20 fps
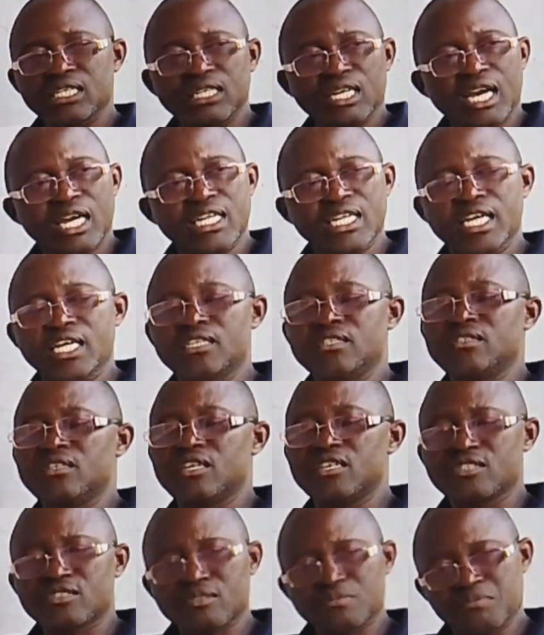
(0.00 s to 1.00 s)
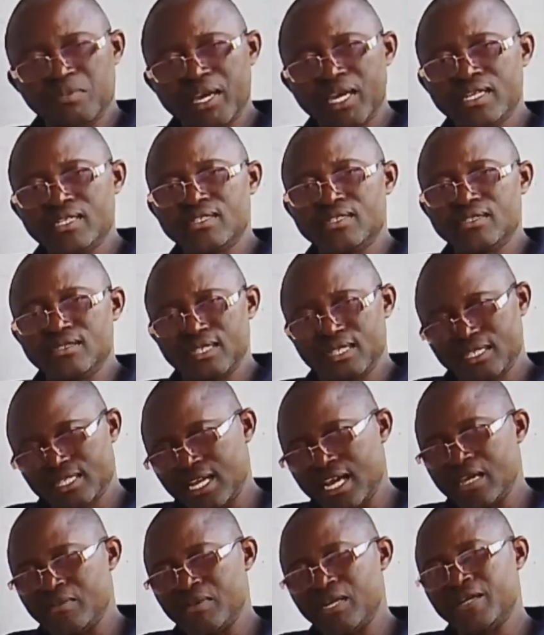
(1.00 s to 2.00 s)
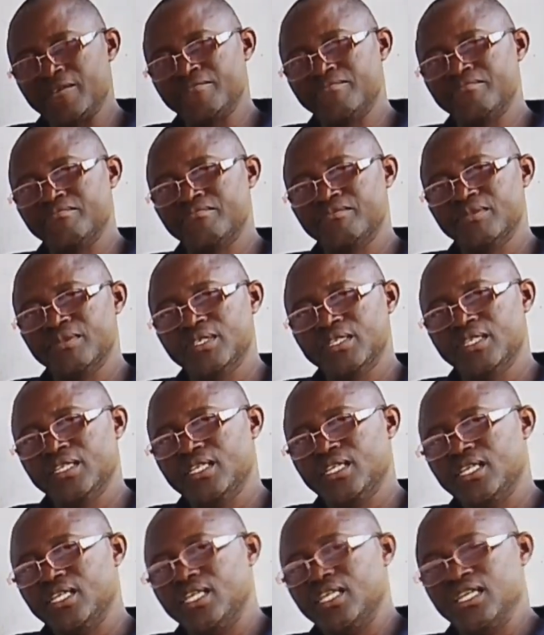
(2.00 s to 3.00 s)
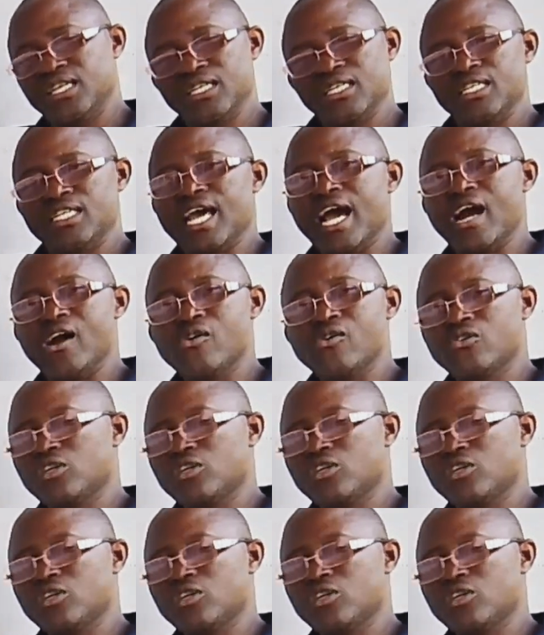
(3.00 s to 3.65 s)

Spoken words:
and then inspect the timer. Now,